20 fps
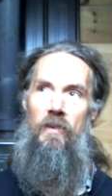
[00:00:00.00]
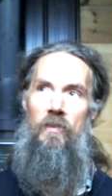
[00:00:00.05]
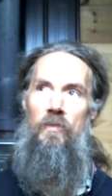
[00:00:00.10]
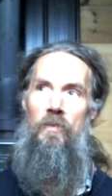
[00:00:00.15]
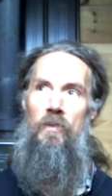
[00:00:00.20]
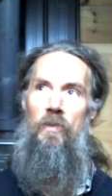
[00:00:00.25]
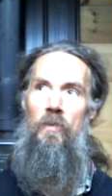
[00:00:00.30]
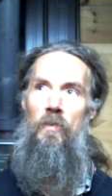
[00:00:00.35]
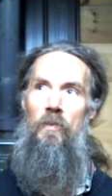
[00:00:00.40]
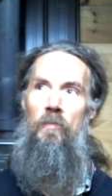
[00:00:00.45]
I
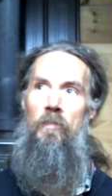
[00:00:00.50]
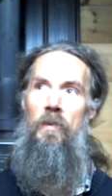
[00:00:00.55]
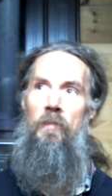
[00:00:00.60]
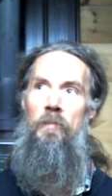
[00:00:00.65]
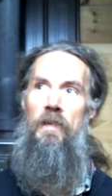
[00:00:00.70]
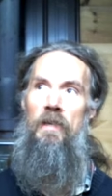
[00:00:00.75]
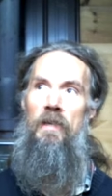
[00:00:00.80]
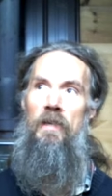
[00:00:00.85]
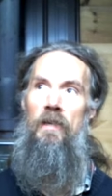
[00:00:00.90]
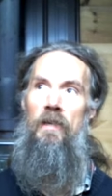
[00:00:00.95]
don't know.
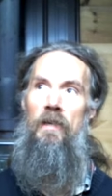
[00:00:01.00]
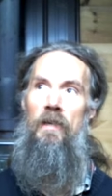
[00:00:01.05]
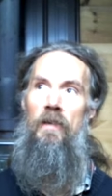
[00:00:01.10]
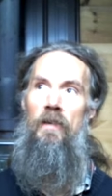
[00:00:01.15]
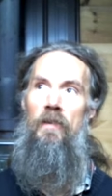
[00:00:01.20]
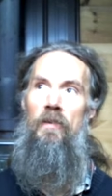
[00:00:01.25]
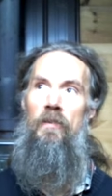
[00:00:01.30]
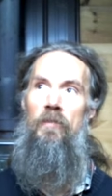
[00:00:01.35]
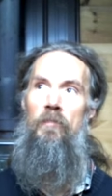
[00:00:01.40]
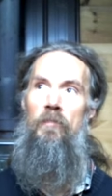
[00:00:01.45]
Maybe
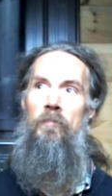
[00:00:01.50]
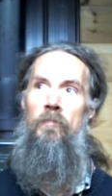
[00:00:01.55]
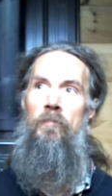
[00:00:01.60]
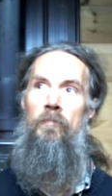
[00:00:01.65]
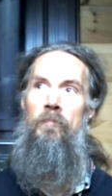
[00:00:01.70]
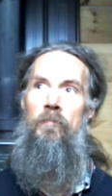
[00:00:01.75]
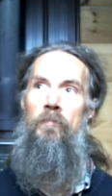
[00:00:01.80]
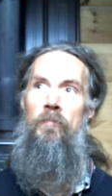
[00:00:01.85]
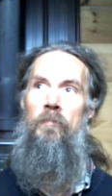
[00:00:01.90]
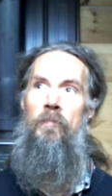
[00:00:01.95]

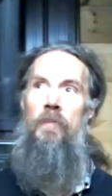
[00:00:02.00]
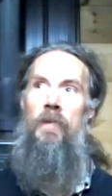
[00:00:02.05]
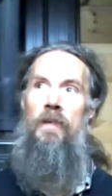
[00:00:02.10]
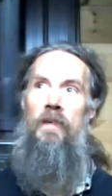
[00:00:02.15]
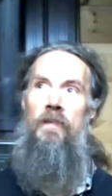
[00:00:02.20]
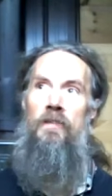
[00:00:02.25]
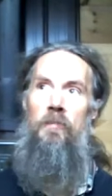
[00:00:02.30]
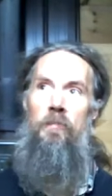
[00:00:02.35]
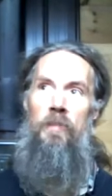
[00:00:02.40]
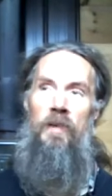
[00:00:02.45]

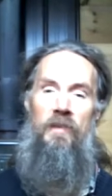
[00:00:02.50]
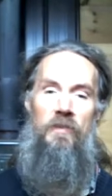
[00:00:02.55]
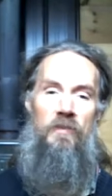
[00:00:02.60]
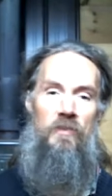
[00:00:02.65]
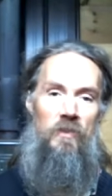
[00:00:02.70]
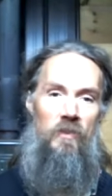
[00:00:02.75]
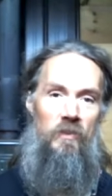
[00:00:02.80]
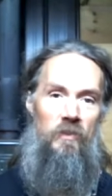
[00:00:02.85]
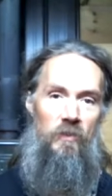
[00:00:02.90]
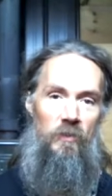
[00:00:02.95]
it
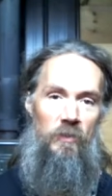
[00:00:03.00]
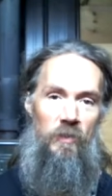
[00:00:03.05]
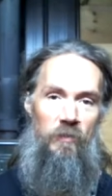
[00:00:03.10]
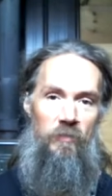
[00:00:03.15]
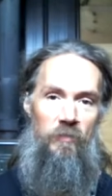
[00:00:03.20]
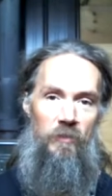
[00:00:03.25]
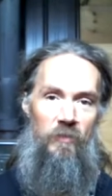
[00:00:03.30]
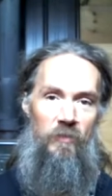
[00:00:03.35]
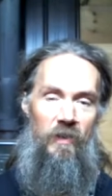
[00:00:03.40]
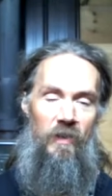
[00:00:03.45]
depends on your
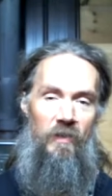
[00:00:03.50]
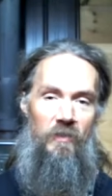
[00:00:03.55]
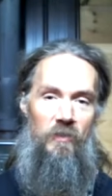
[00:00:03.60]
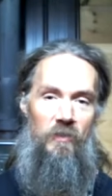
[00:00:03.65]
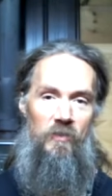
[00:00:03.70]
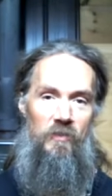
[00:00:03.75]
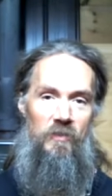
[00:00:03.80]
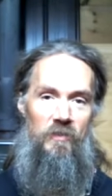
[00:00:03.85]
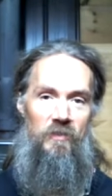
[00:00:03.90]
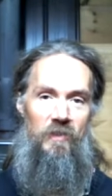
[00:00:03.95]
level of
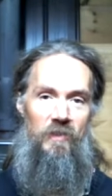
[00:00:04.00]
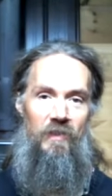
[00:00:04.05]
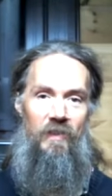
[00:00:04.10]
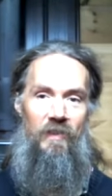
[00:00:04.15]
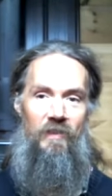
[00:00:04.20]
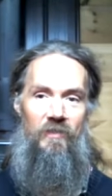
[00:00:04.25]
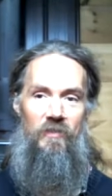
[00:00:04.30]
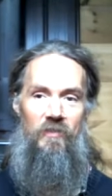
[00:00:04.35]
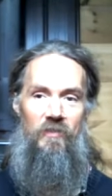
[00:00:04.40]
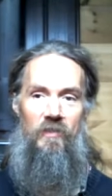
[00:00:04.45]
consciousness, I
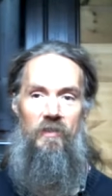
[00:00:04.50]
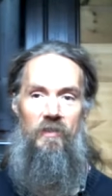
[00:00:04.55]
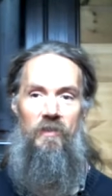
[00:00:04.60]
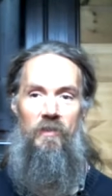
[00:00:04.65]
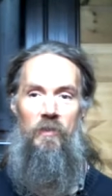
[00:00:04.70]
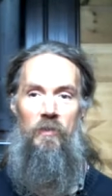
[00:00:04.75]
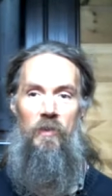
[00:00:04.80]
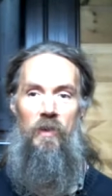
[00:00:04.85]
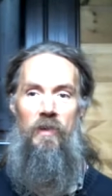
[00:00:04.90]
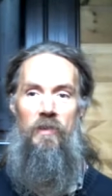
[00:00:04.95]
guess.
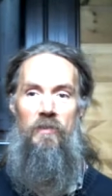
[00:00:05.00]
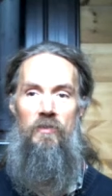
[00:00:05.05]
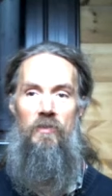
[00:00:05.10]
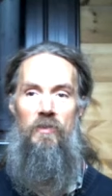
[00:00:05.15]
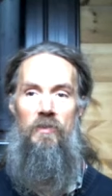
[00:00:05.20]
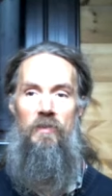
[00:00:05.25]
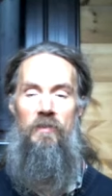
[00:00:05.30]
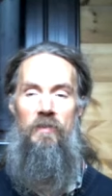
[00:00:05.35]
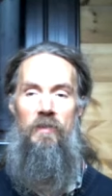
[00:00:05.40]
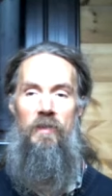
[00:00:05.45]
You know, at a
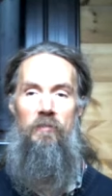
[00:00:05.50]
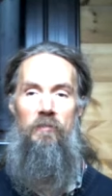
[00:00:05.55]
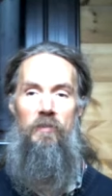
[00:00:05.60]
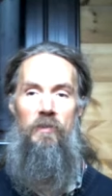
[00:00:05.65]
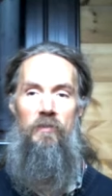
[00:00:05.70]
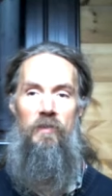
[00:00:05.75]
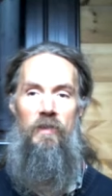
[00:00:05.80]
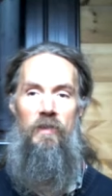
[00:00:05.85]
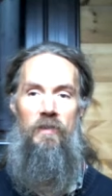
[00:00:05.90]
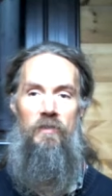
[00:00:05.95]
certain
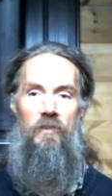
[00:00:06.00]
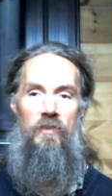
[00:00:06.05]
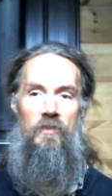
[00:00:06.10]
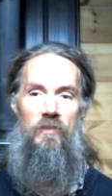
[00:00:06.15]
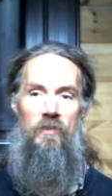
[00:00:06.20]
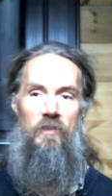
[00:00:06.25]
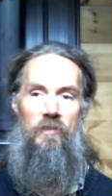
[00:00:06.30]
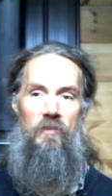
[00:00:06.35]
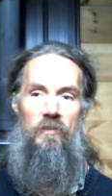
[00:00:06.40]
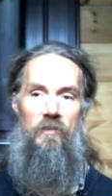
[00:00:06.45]
level of
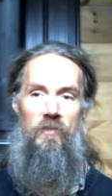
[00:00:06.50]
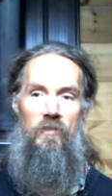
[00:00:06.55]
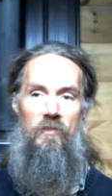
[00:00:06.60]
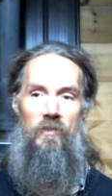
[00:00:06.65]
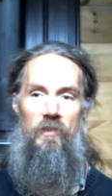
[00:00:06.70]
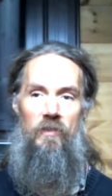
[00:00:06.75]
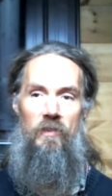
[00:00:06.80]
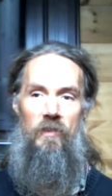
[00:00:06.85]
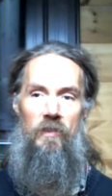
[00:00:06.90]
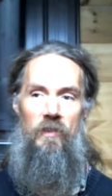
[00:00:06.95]
consciousness,
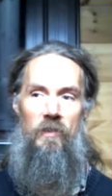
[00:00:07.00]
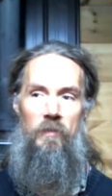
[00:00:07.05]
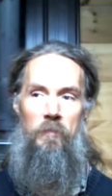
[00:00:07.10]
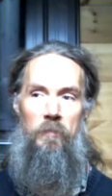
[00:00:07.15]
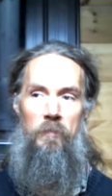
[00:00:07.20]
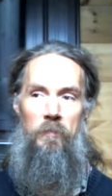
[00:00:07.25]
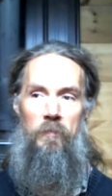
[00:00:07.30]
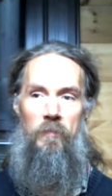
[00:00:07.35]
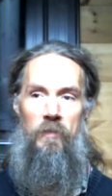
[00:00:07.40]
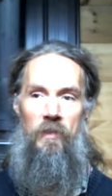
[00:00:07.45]

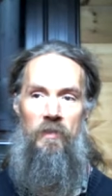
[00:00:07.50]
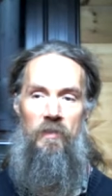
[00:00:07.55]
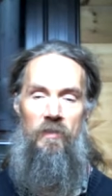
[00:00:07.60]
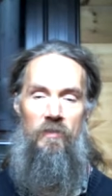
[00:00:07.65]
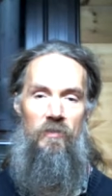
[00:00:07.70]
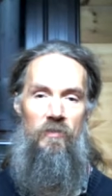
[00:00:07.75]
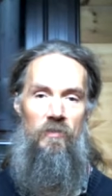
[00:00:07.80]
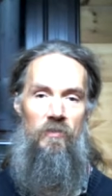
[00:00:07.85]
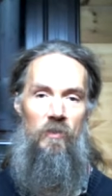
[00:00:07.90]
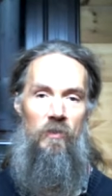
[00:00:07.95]
um, then
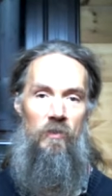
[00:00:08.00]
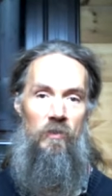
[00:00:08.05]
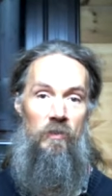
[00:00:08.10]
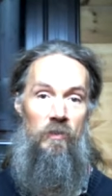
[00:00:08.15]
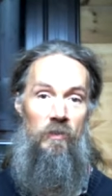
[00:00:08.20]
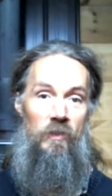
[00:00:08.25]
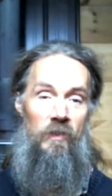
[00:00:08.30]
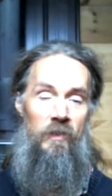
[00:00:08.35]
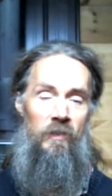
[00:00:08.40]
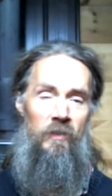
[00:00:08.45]
this is all
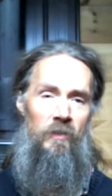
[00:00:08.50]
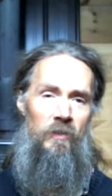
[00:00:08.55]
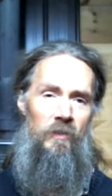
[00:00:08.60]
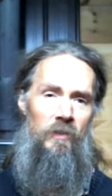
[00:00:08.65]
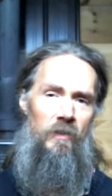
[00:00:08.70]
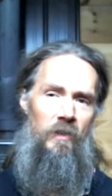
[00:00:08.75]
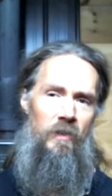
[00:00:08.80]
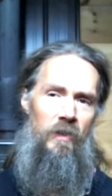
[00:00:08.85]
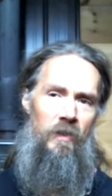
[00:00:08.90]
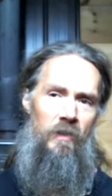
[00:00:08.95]

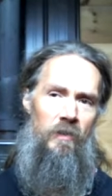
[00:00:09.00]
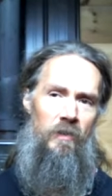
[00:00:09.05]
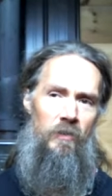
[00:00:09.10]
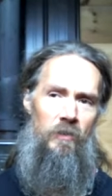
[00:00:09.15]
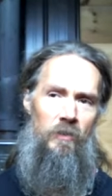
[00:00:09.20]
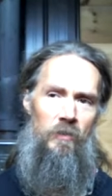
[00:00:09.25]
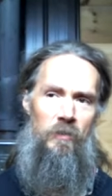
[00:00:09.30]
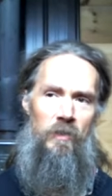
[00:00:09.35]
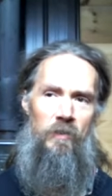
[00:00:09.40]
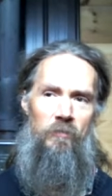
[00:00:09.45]
clear. At
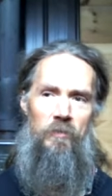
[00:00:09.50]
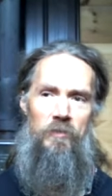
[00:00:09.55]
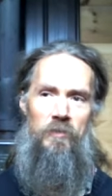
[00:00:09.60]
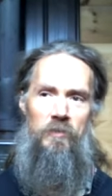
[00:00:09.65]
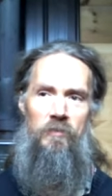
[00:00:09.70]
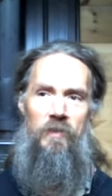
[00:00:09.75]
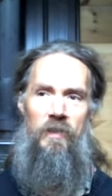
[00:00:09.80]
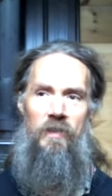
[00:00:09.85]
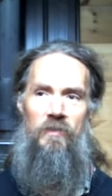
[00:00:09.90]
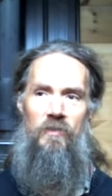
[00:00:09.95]
other levels
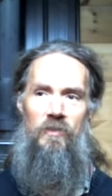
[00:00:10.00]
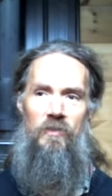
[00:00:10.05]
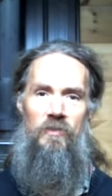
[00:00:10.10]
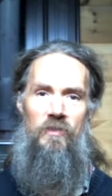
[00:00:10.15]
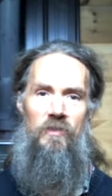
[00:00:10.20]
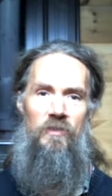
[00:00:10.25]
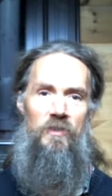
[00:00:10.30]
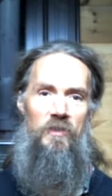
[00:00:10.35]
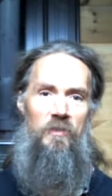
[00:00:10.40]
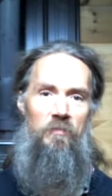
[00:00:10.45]
of
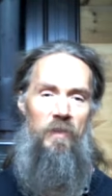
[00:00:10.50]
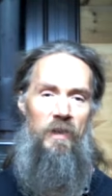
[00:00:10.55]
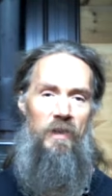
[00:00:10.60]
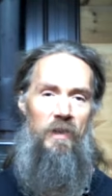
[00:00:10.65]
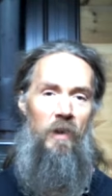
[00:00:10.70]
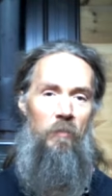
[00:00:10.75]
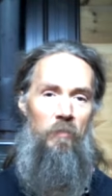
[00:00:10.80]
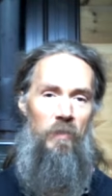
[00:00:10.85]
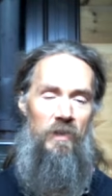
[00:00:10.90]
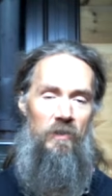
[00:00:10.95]
consciousness, it may
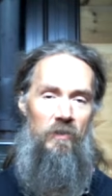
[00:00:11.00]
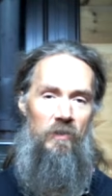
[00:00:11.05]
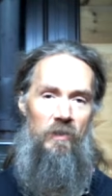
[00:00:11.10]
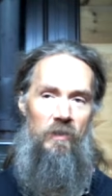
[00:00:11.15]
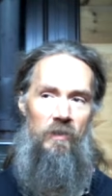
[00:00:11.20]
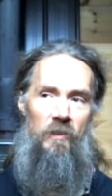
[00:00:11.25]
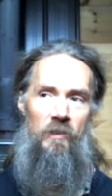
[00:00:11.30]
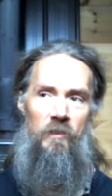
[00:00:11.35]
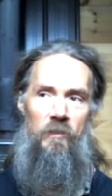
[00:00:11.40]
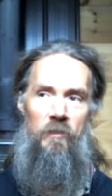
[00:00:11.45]
not be
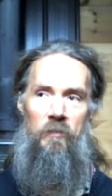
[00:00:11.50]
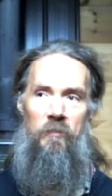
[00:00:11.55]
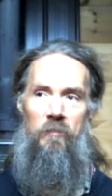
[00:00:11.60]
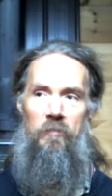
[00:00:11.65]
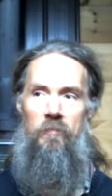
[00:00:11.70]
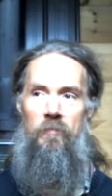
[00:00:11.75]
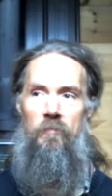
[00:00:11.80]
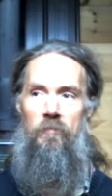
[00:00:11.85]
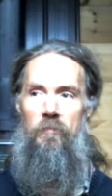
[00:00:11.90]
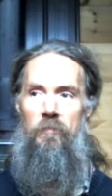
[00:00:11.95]
clear.
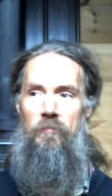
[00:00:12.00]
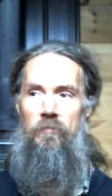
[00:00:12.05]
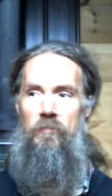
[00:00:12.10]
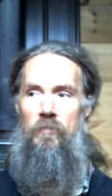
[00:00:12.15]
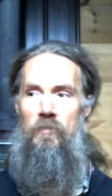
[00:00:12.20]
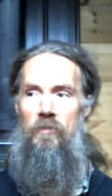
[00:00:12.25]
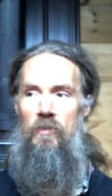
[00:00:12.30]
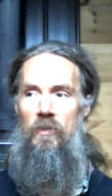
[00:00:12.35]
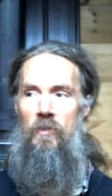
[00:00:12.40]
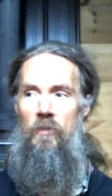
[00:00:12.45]

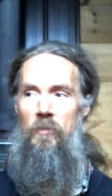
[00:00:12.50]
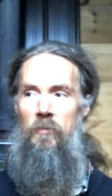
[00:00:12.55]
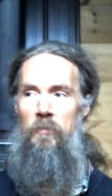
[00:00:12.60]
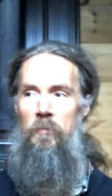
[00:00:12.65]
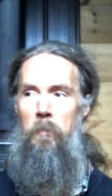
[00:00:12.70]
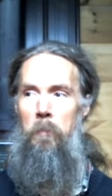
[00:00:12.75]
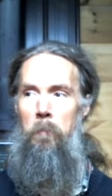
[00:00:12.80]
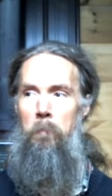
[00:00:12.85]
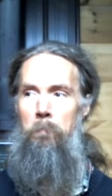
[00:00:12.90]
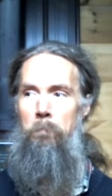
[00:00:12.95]

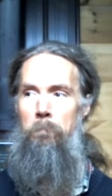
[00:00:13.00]
So,